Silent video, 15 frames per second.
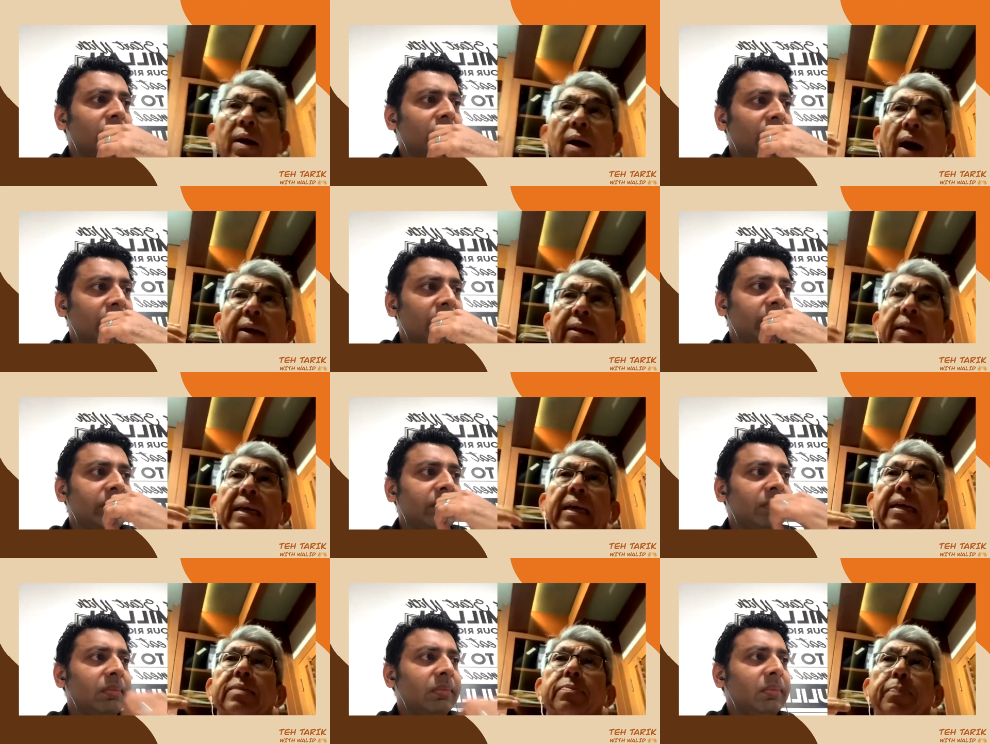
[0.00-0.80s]
Speaker 1: I think
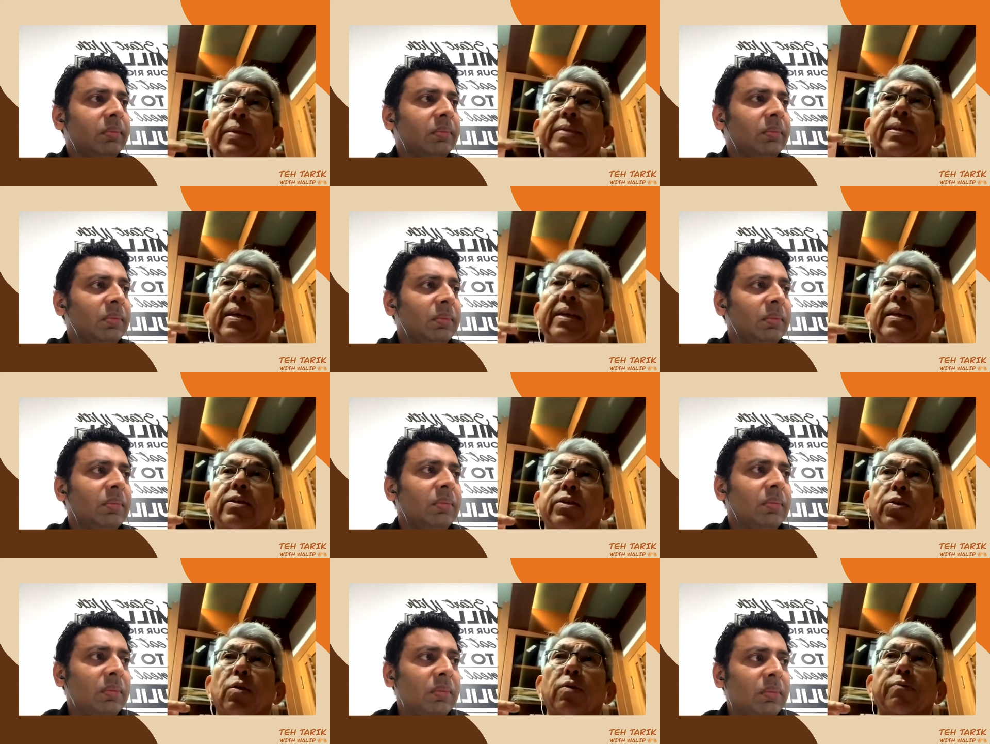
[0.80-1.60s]
he's basically a
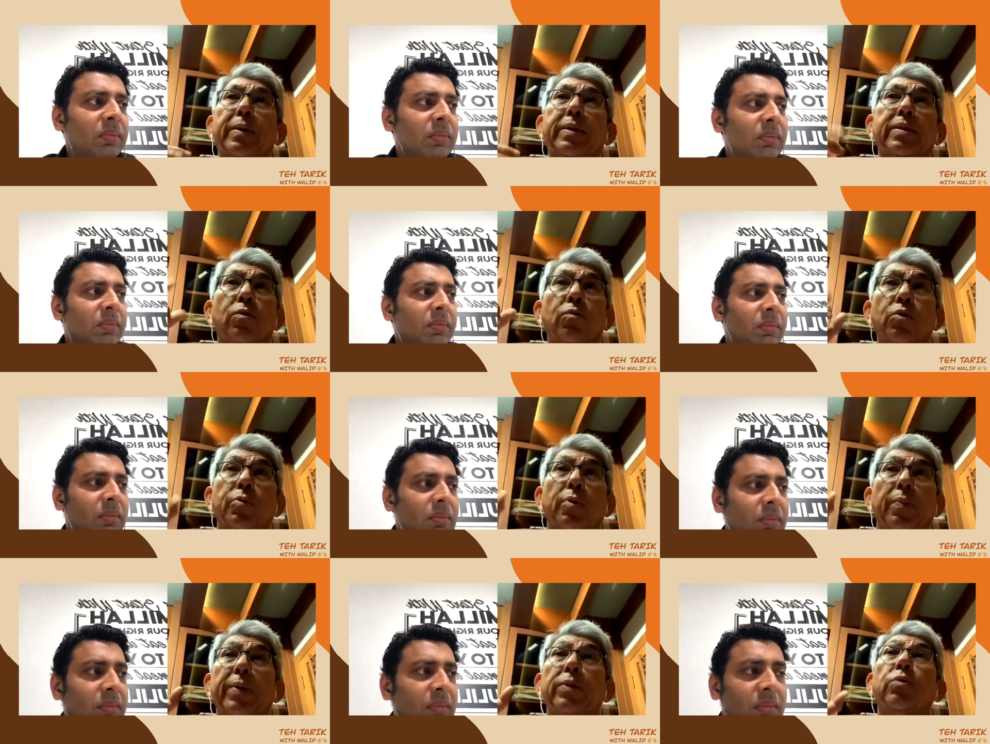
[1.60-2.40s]
sort of person who's
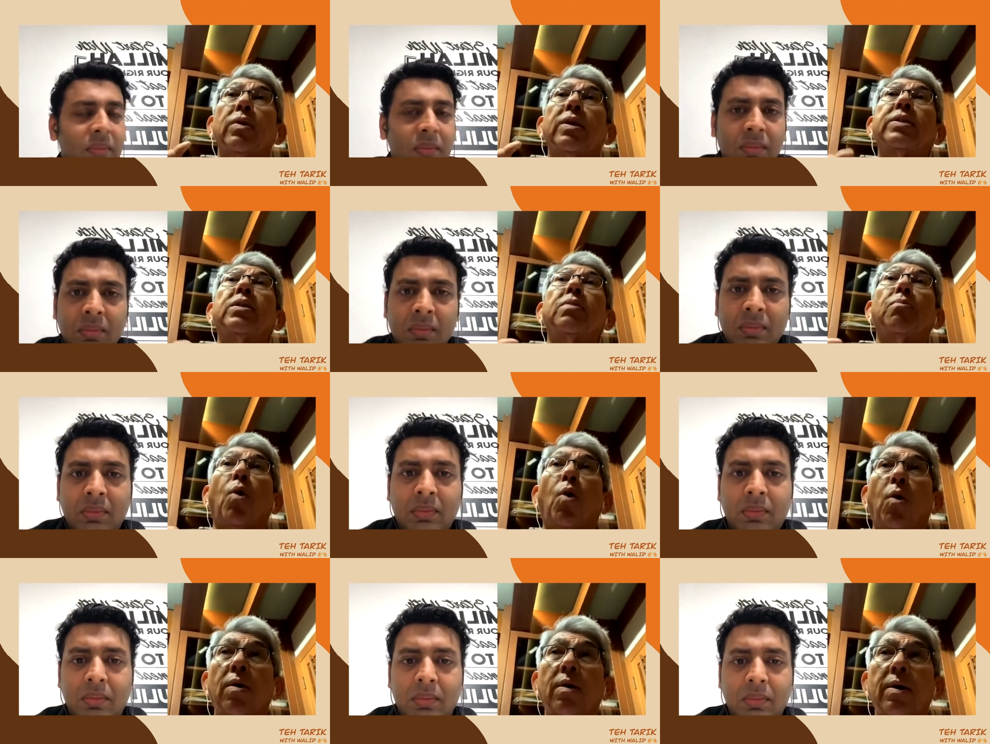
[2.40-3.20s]
prepared to listen more,
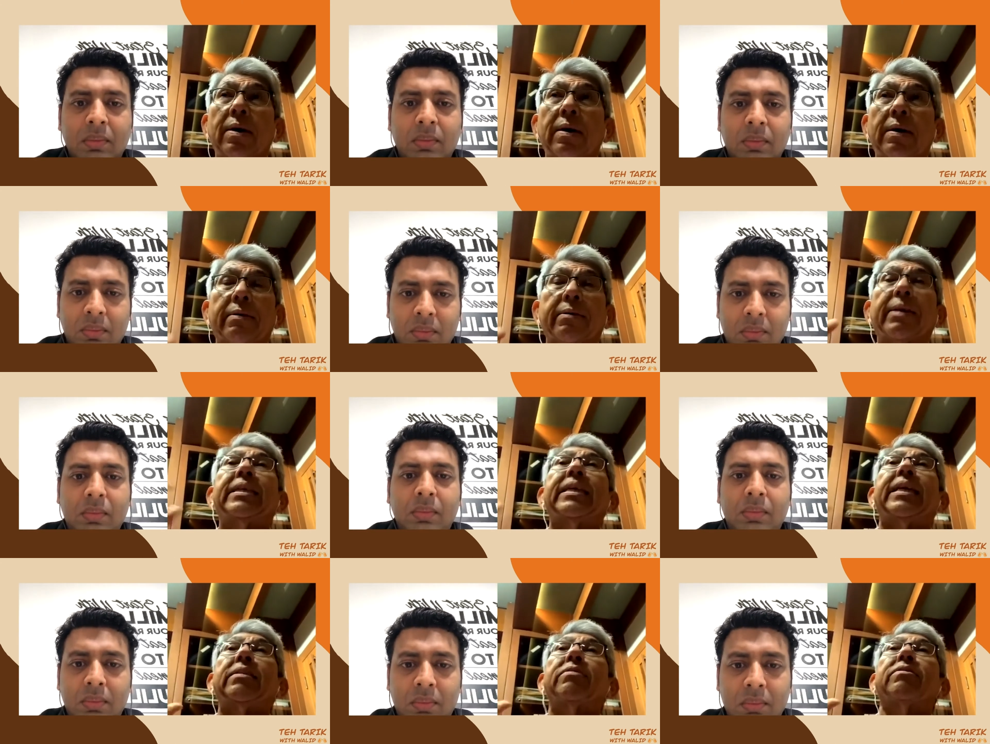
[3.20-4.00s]
rather
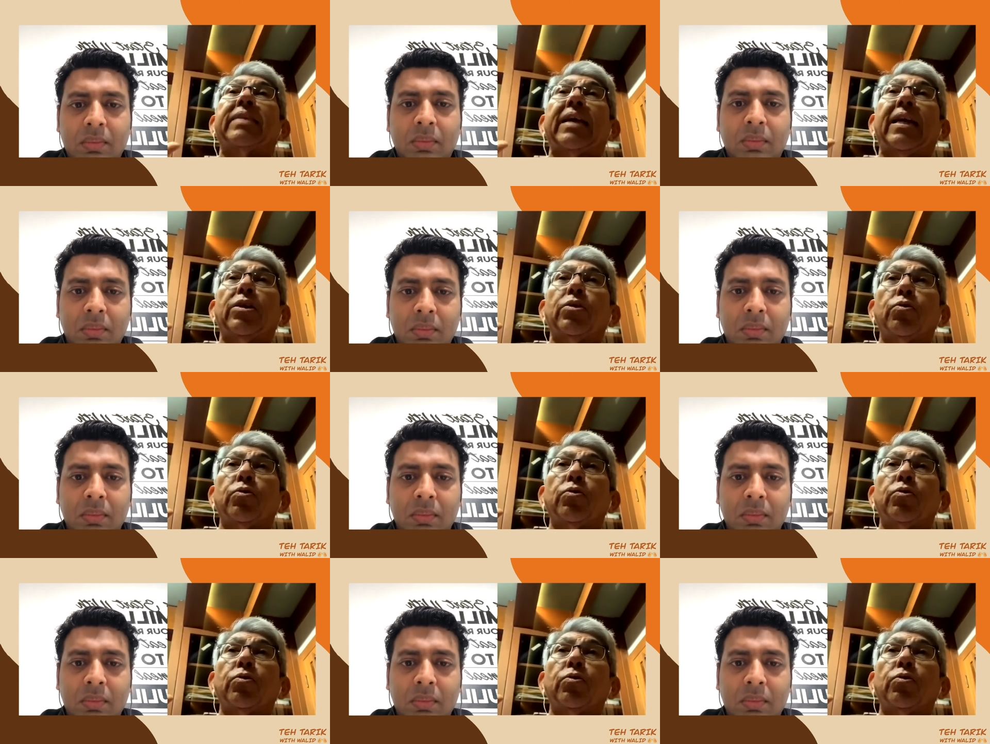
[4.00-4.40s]
than to tell you